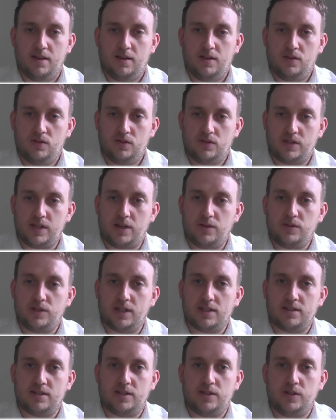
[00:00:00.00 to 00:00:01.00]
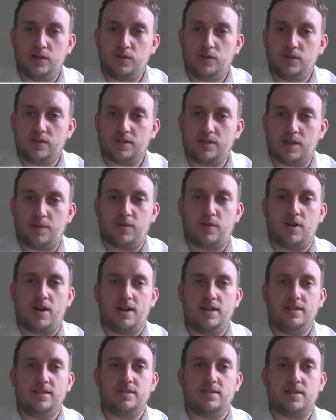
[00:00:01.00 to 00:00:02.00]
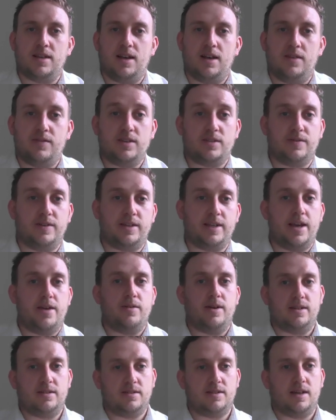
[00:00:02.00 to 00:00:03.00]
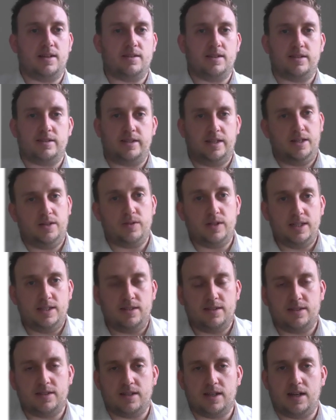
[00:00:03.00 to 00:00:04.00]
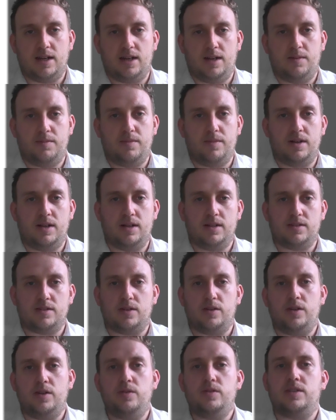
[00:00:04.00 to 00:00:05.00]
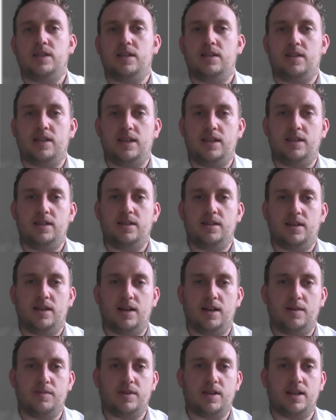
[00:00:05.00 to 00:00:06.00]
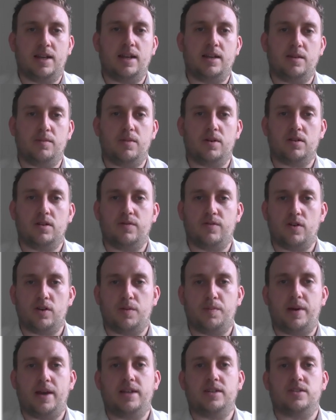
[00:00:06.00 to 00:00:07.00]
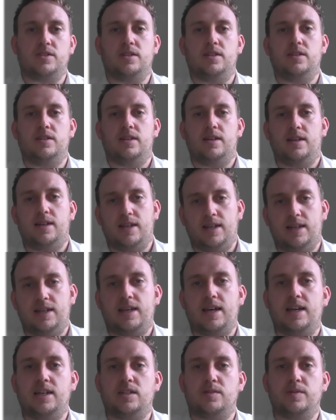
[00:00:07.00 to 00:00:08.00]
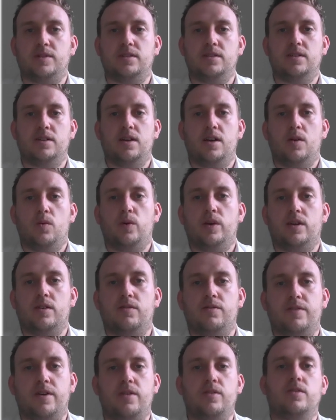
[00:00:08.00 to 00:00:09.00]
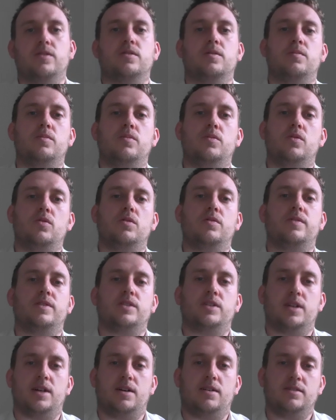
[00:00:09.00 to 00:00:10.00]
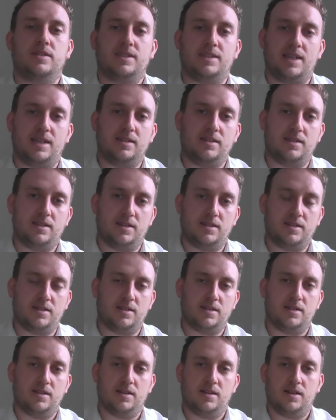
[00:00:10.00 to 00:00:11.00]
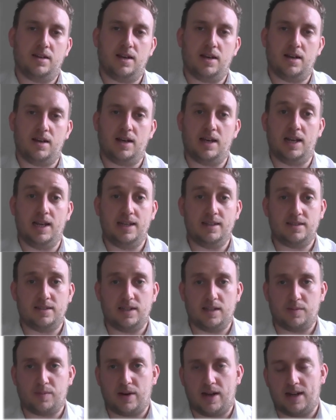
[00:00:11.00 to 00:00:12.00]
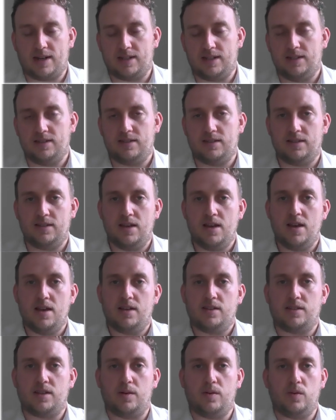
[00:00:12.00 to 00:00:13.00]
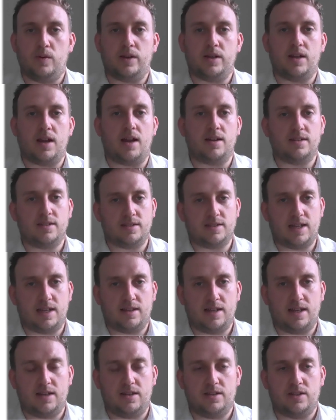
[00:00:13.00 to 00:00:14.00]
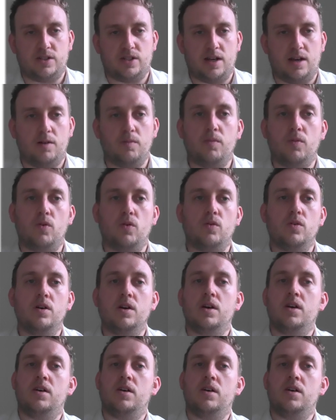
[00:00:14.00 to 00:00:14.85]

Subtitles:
So just to summarise this video and the series, so using the Canadian model of occupation and engagement, we can focus on more of a child-centred, holistic practice. So we can understand the child more,